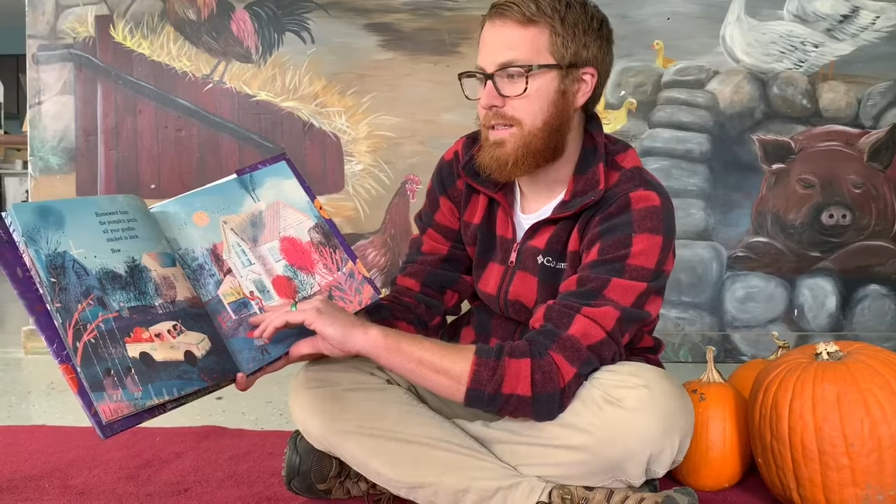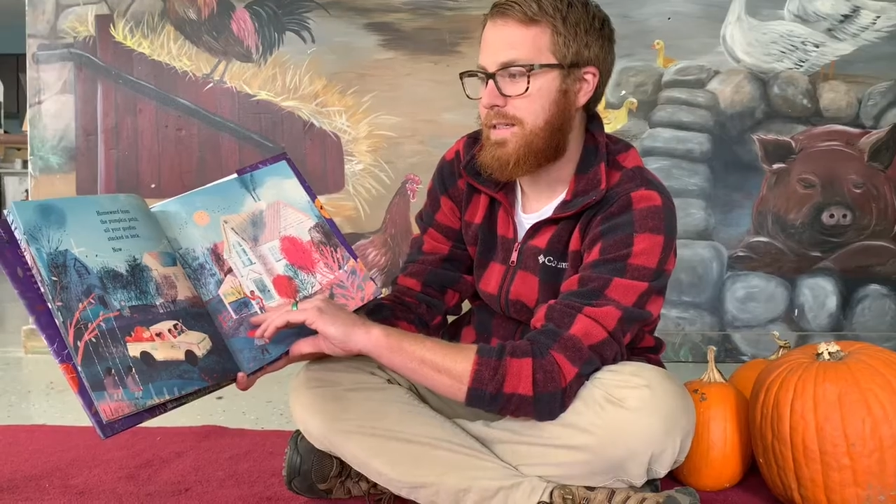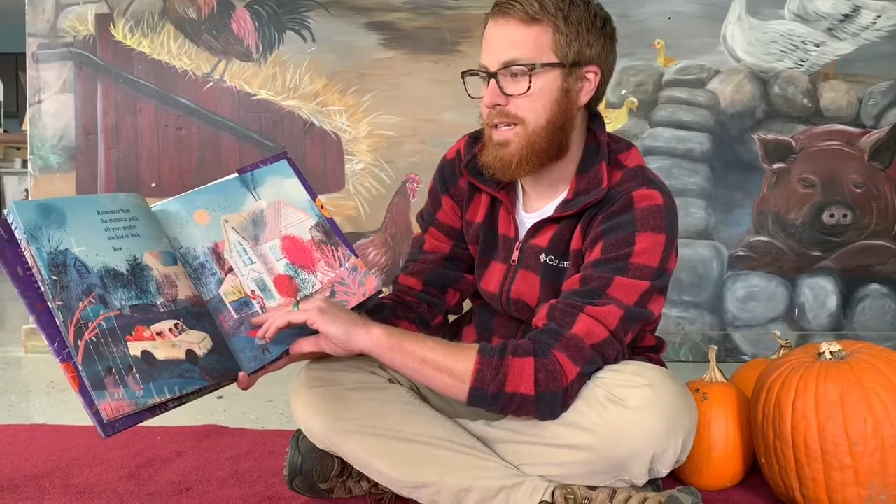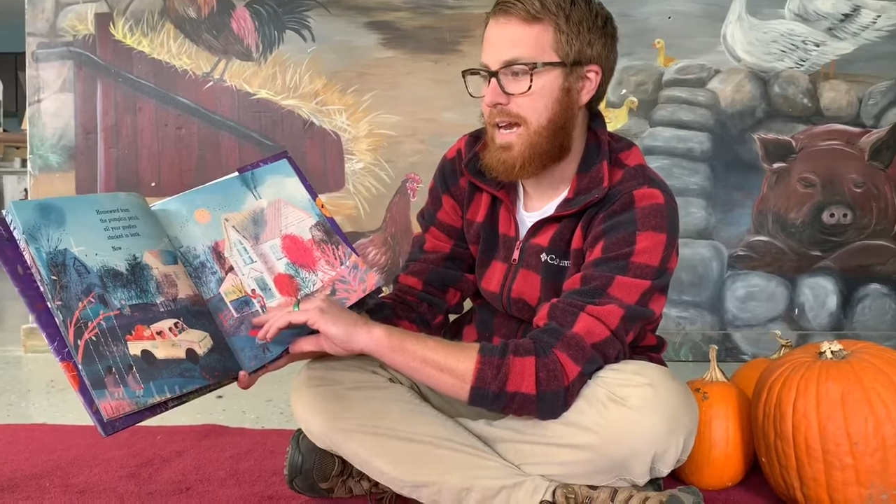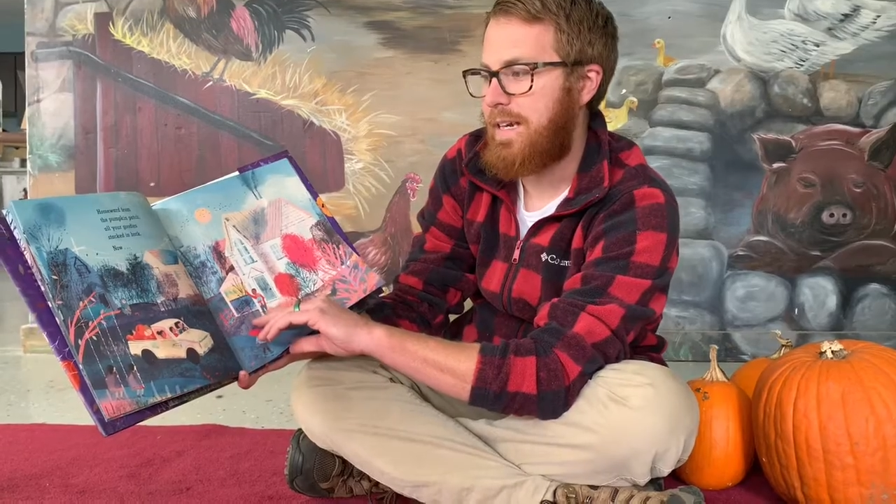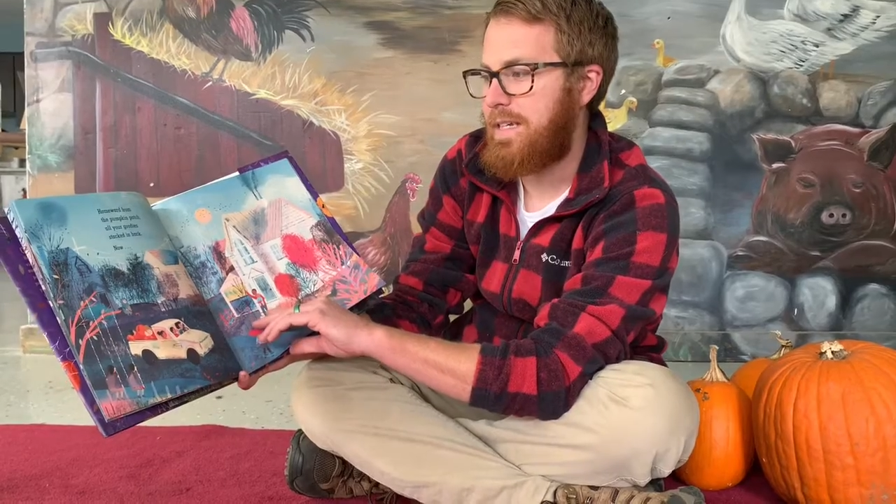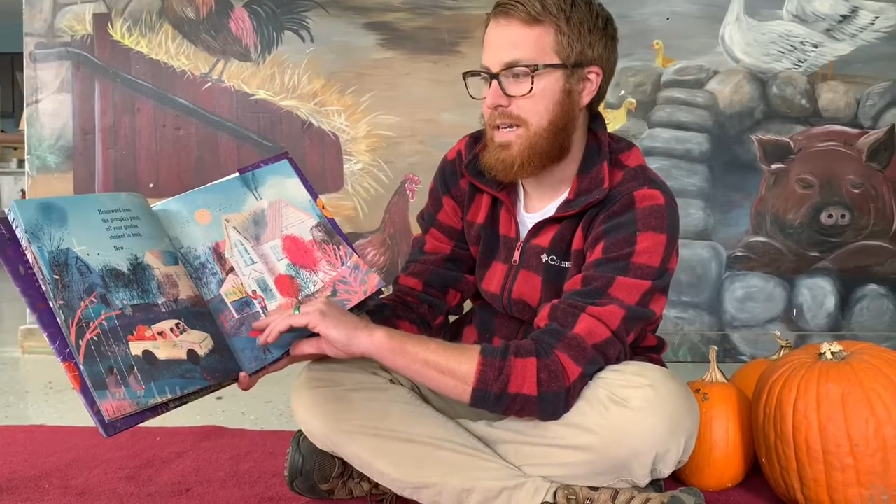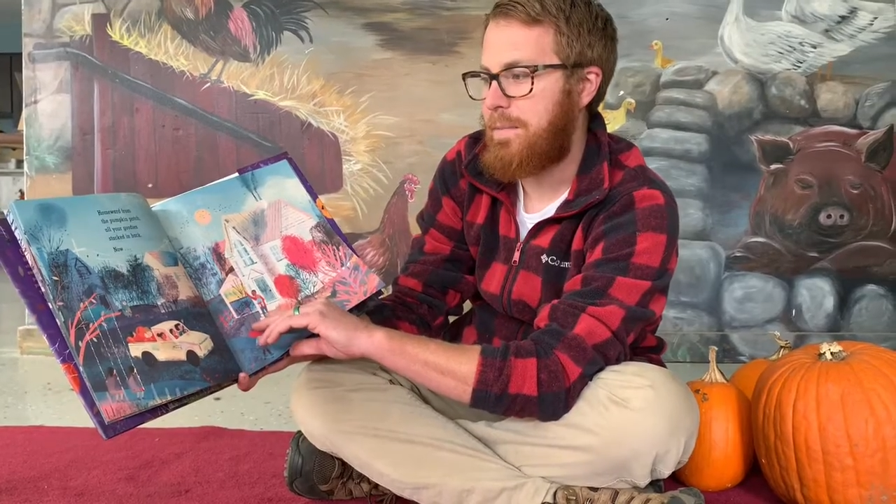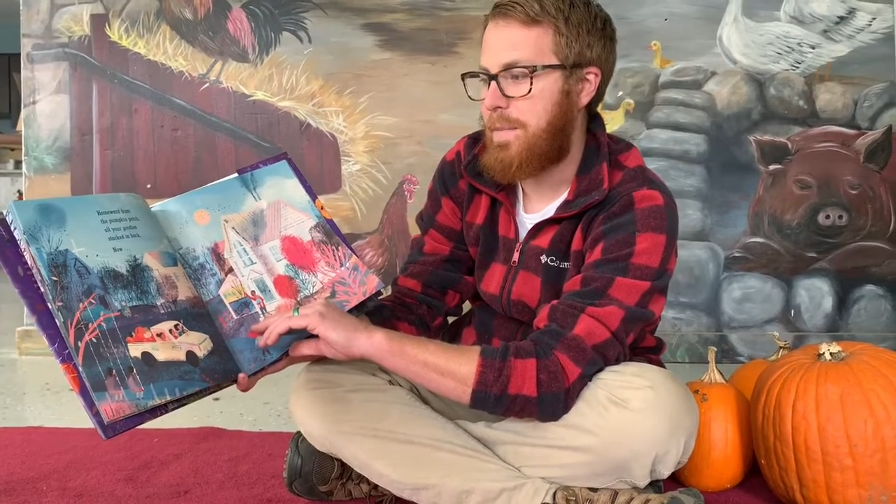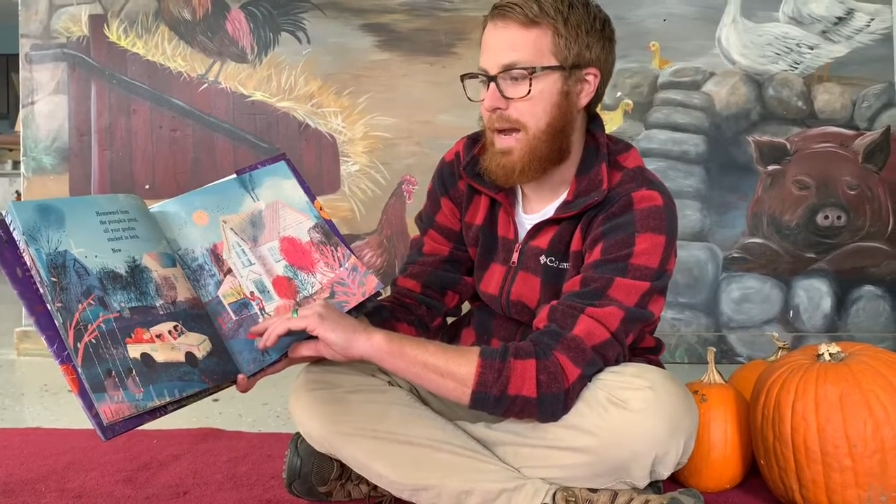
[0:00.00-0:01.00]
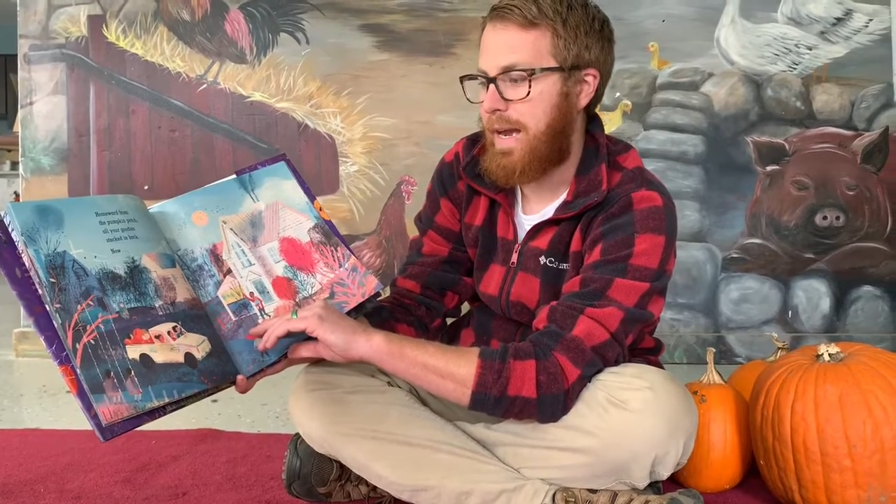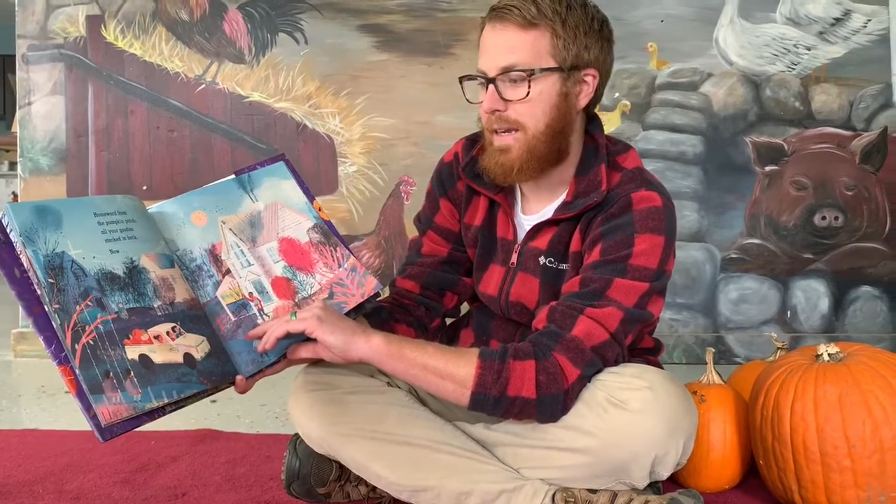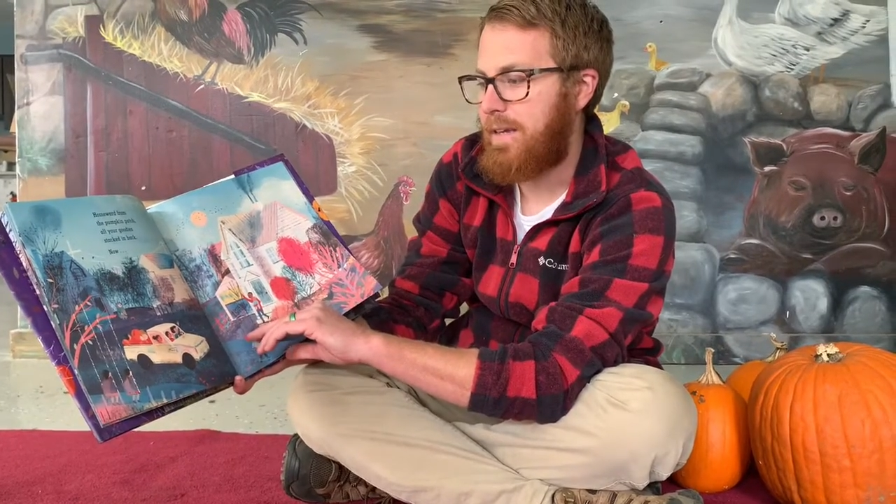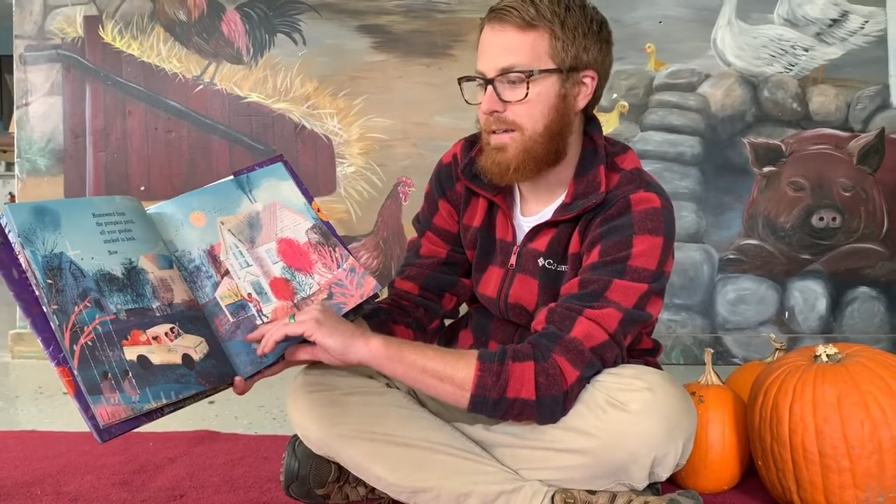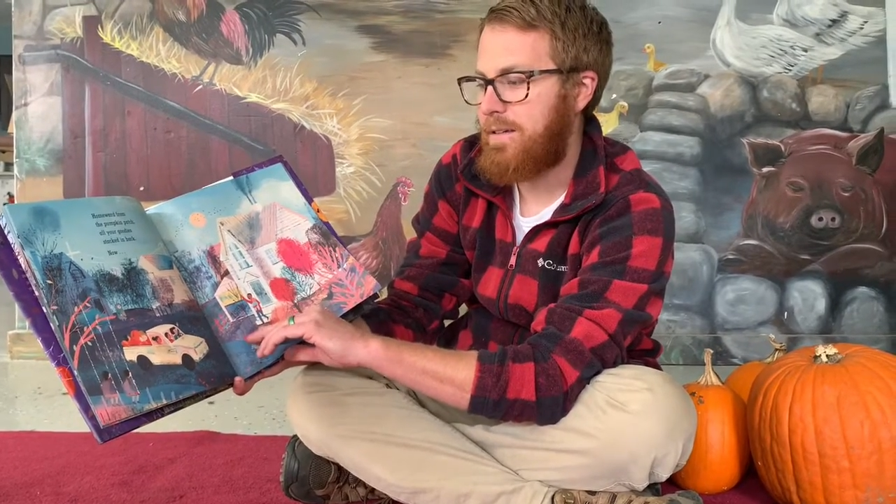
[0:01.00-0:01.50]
stacked in back.